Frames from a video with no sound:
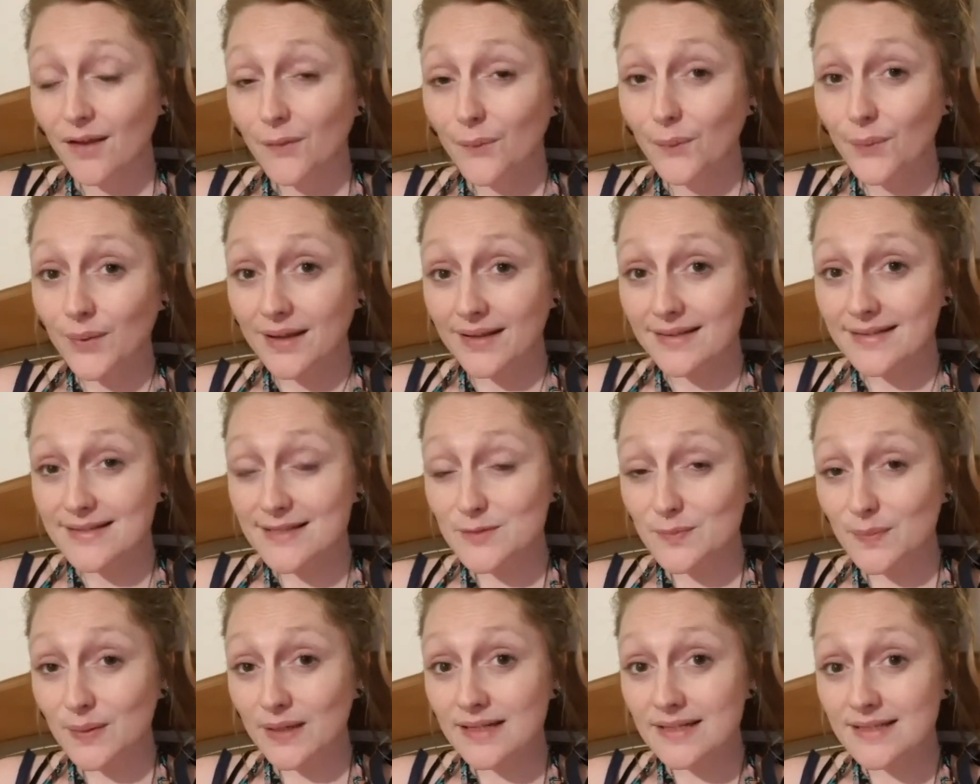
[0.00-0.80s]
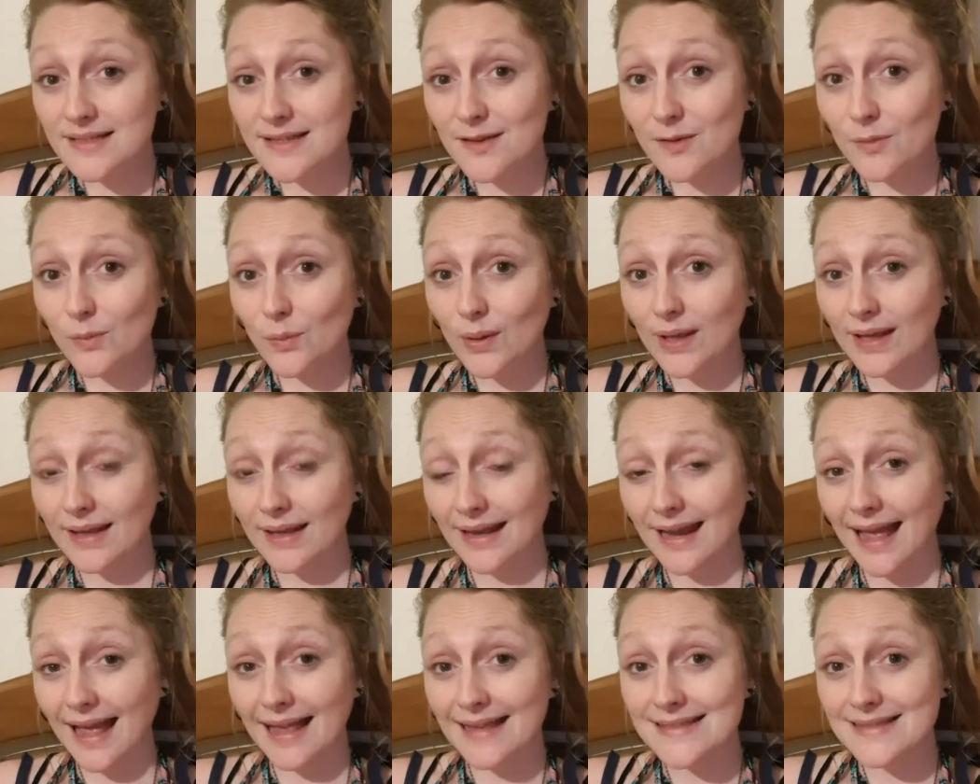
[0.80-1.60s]
We can speak to them, we can
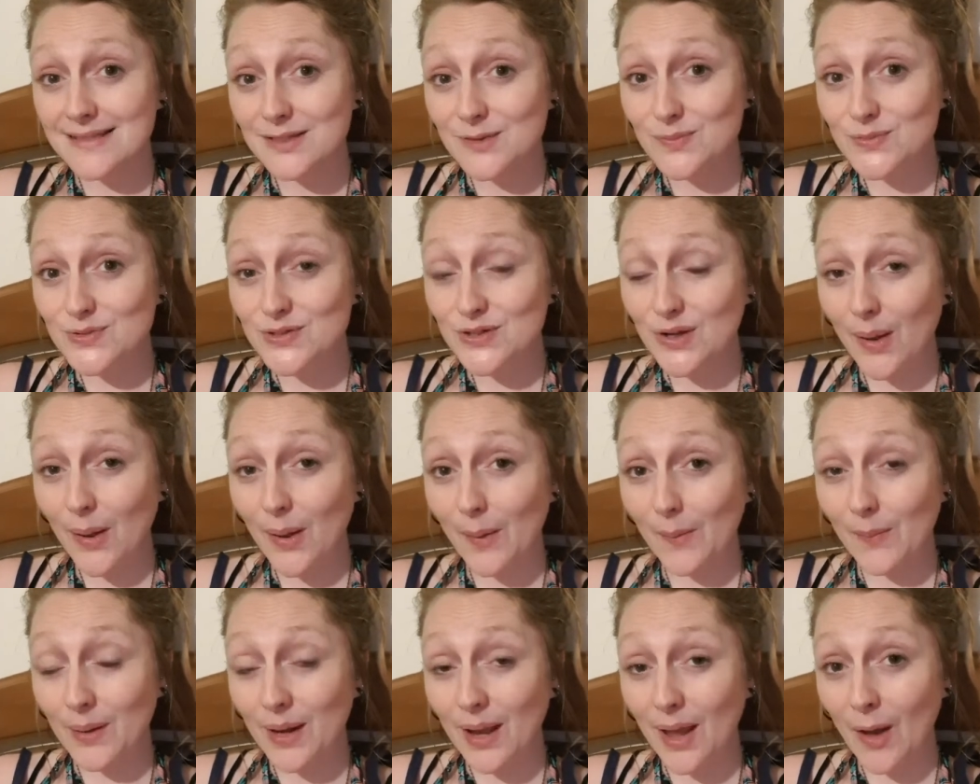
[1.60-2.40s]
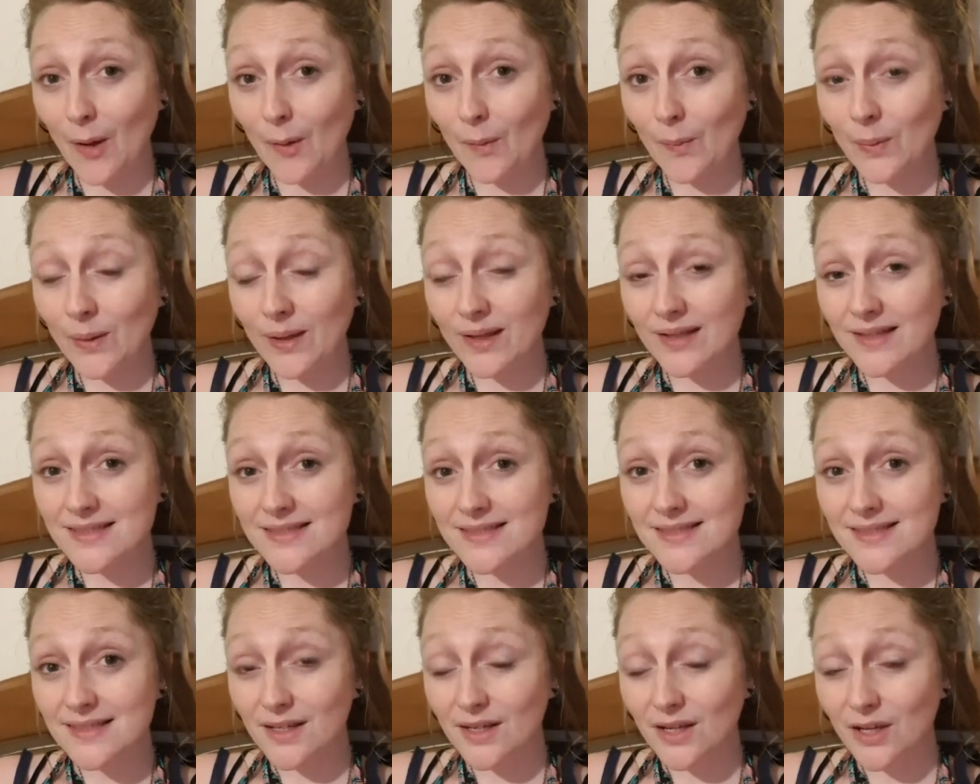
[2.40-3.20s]
ask them to come and help
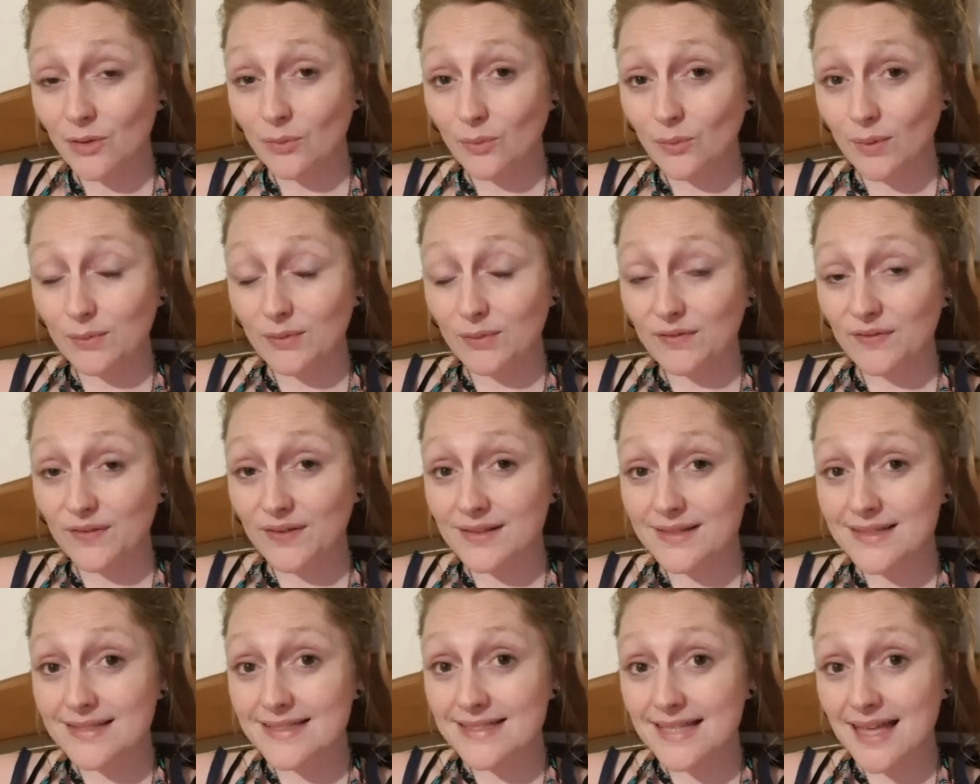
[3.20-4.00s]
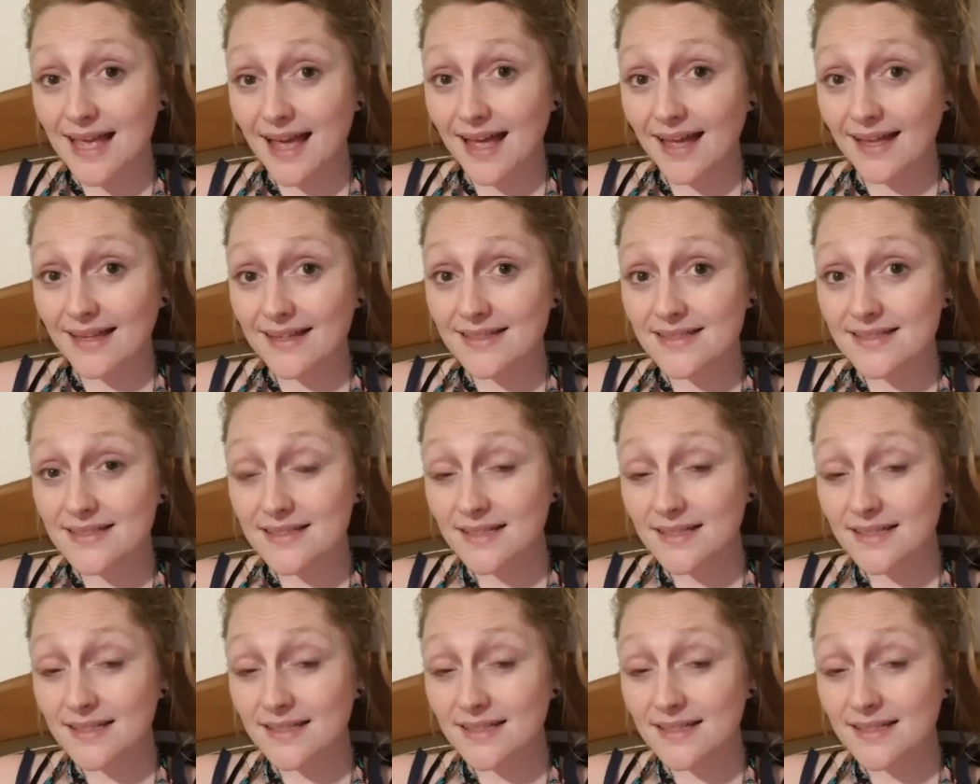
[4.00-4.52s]
us when we feel sad,